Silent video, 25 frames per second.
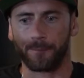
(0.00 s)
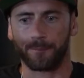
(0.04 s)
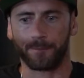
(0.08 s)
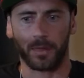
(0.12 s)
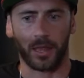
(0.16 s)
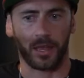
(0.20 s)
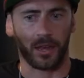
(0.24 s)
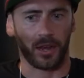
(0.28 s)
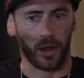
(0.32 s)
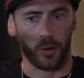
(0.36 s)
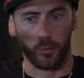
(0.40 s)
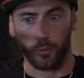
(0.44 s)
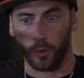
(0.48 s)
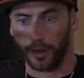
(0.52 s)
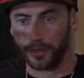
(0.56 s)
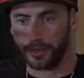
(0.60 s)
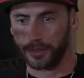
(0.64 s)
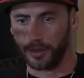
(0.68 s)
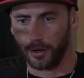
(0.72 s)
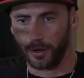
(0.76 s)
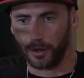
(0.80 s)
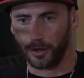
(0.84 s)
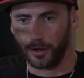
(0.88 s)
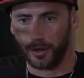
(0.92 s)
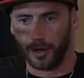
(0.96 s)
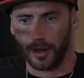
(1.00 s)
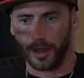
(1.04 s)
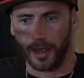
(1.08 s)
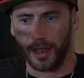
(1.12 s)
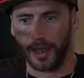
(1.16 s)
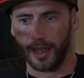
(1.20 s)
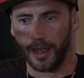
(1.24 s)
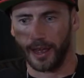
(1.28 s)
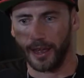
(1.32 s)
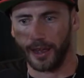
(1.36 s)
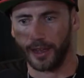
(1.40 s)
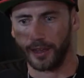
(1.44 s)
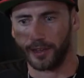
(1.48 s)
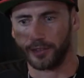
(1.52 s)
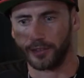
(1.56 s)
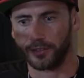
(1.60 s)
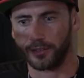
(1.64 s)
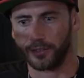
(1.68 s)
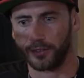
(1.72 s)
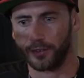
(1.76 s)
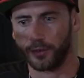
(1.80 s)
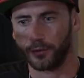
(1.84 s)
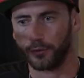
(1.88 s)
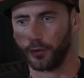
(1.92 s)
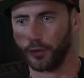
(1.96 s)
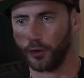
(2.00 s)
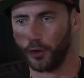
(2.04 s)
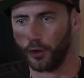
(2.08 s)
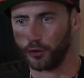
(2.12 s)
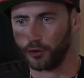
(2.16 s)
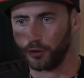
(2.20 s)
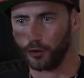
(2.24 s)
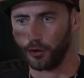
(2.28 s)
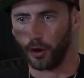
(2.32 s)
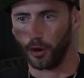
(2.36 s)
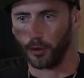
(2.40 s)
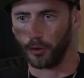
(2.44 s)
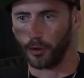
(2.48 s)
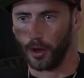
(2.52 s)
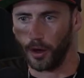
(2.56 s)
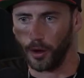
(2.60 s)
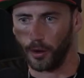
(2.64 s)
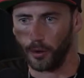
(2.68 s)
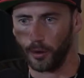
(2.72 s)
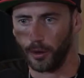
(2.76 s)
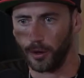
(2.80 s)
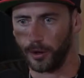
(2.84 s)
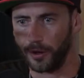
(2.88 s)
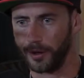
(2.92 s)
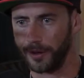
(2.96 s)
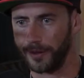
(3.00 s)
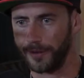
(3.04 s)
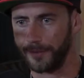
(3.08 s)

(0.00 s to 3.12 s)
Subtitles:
And I went there. And for those who don't know,